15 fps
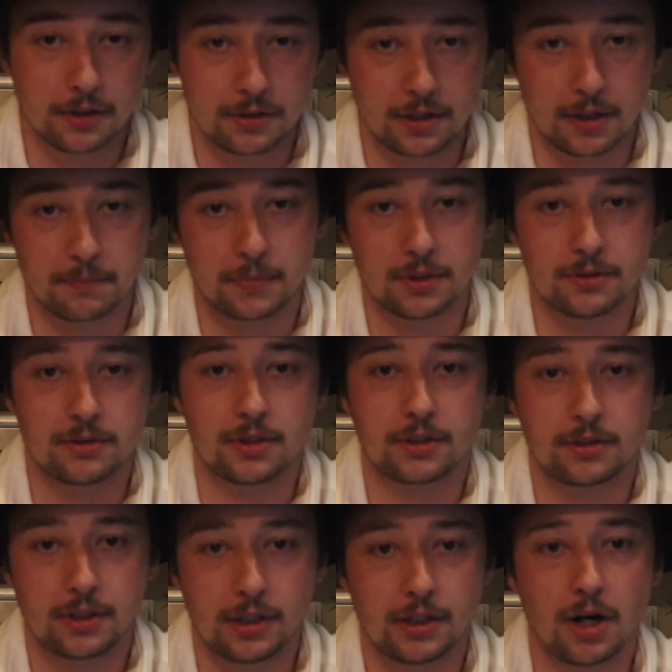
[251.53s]
attempt in
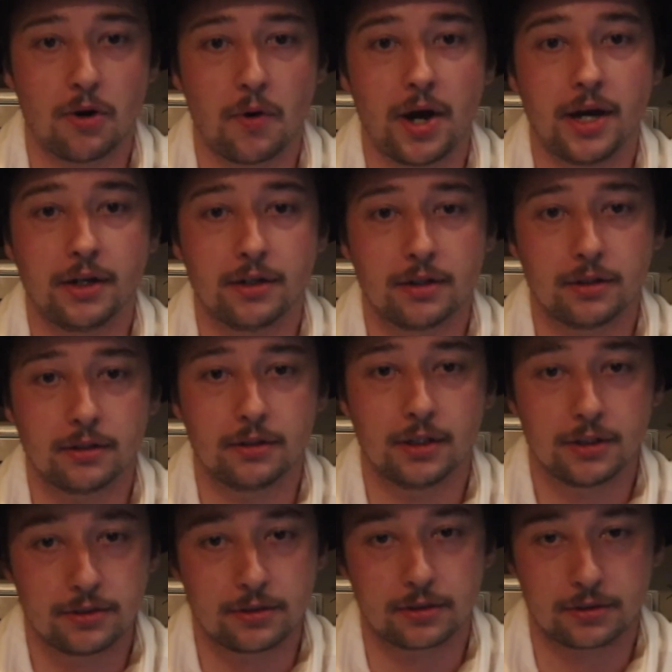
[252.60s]
1608
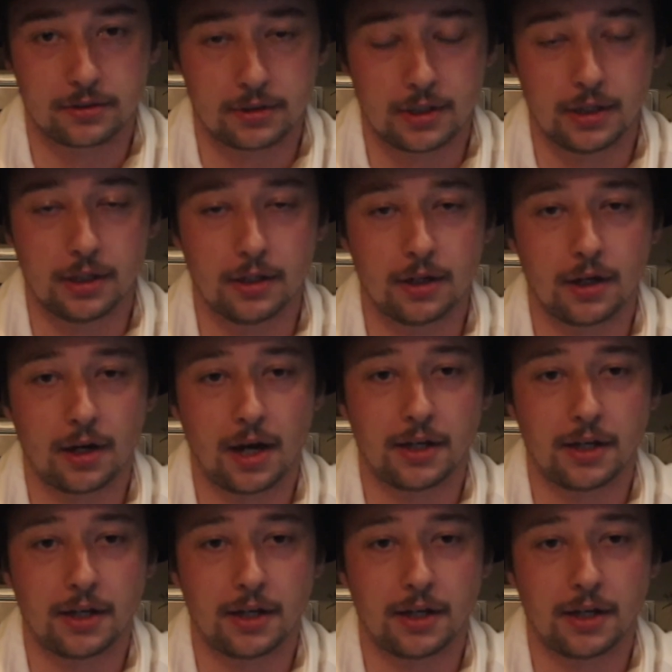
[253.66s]
did succeed,